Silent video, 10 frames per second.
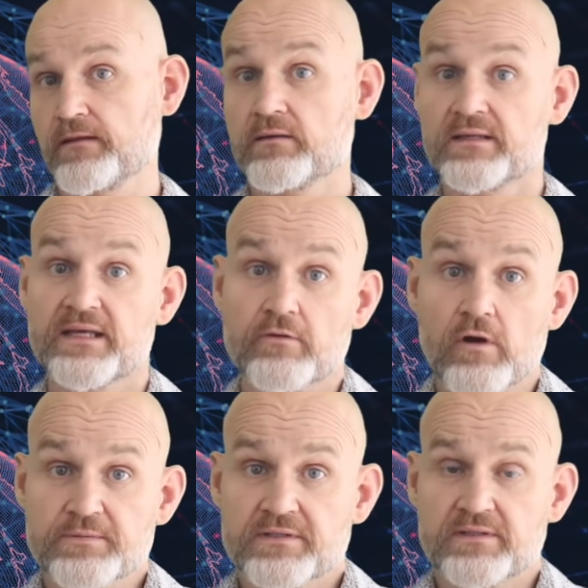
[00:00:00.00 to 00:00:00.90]
Another
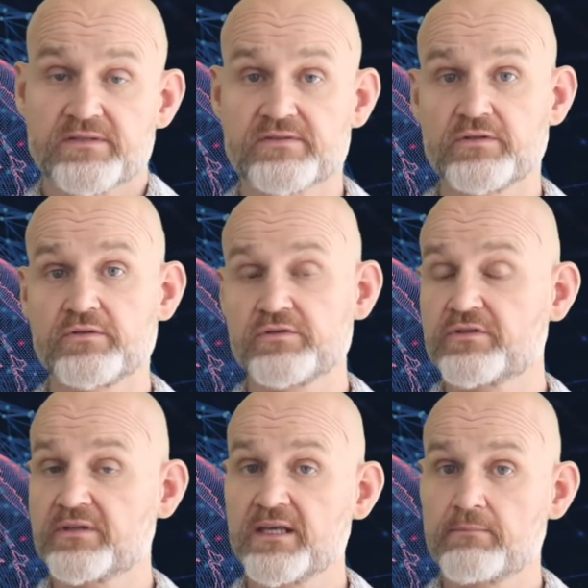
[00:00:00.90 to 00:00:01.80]
option is to use
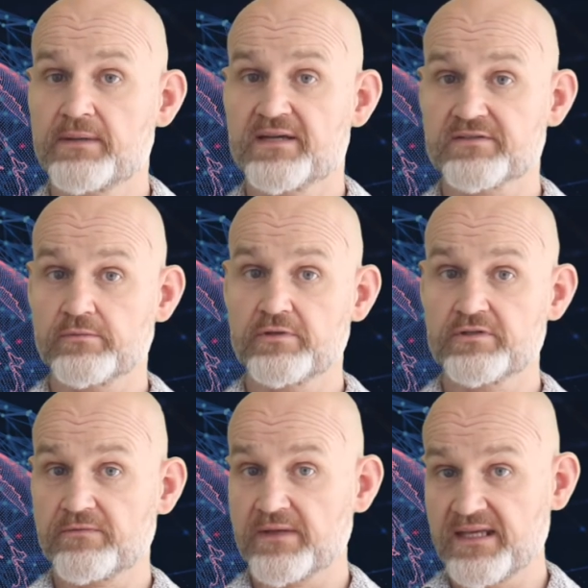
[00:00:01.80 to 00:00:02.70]
unique passwords
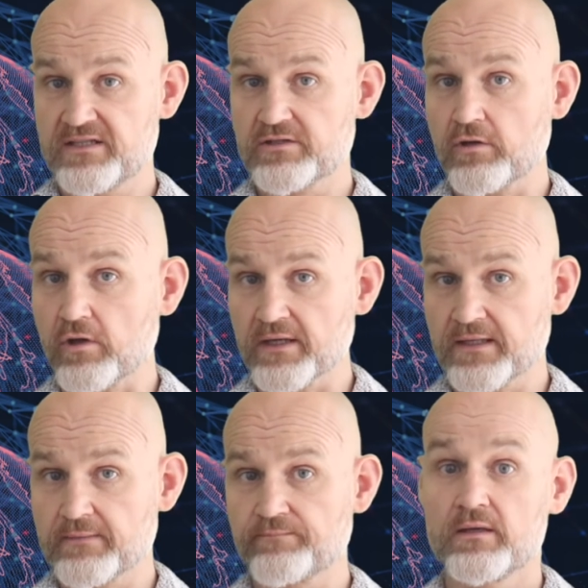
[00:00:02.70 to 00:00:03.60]
for each
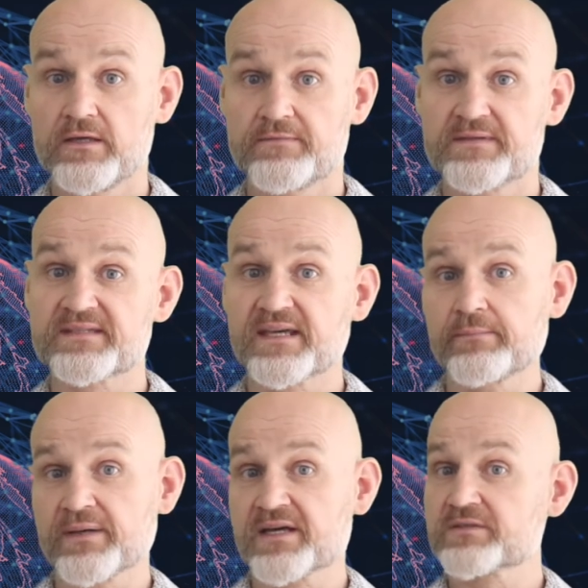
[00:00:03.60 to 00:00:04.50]
login. If the same
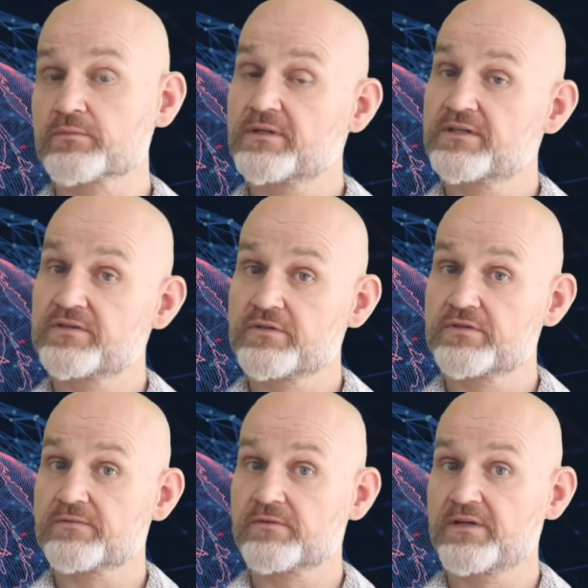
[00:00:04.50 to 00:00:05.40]
password is
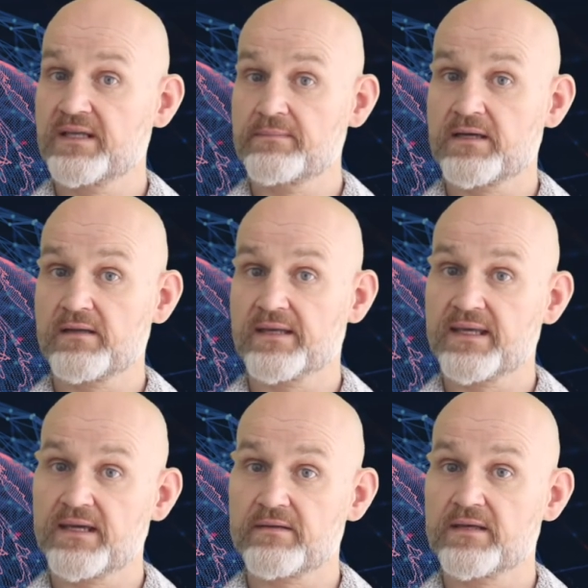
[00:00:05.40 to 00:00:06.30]
used for an email
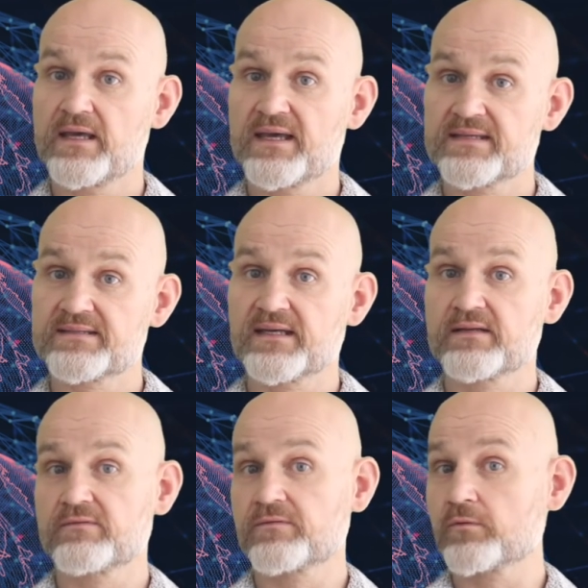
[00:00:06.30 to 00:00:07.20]
account as
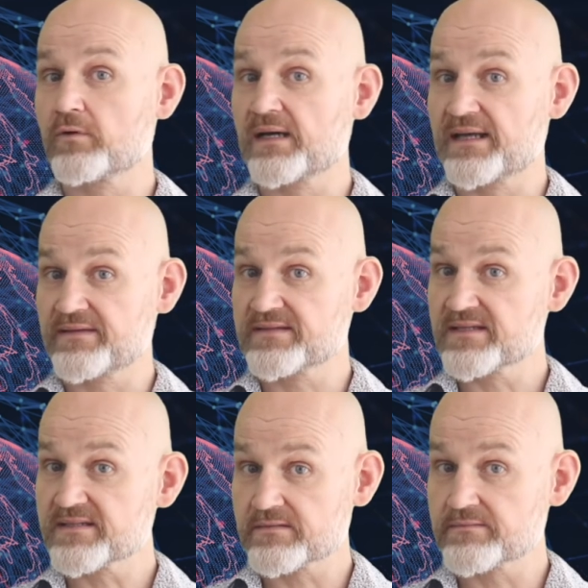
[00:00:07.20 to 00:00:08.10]
done for other
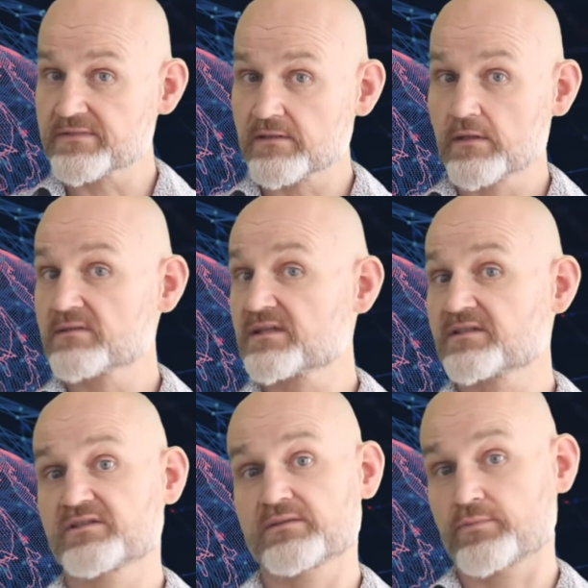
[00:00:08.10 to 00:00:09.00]
systems,
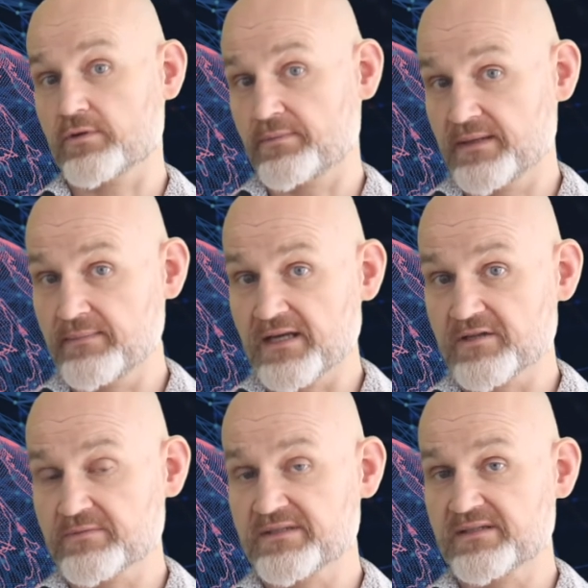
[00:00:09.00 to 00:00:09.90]
such as a property
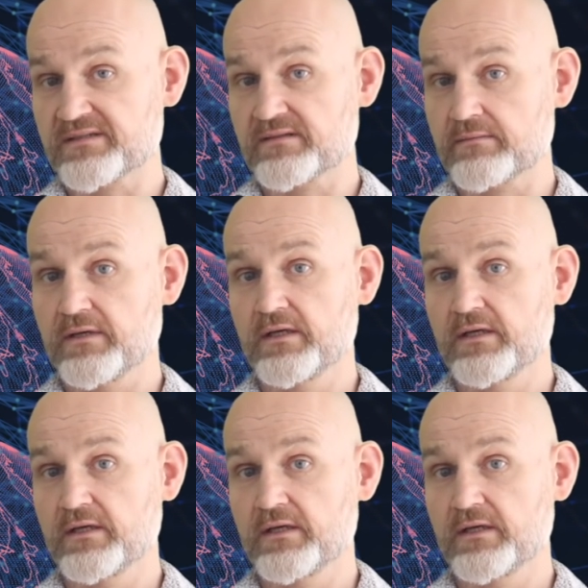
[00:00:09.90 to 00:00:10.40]
management system,